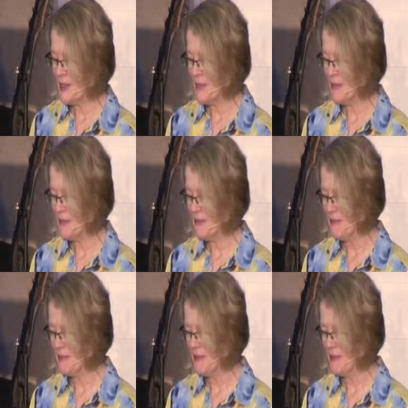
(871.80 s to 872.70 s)

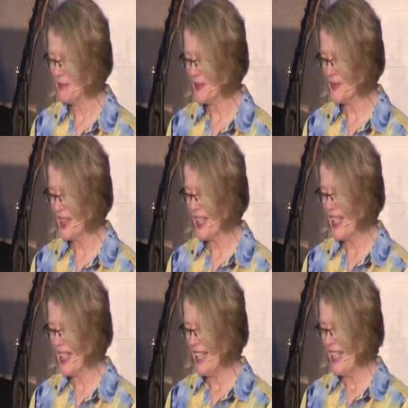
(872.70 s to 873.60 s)

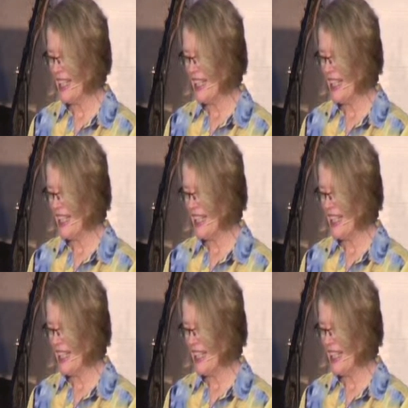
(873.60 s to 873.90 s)
No one is speaking in this clip.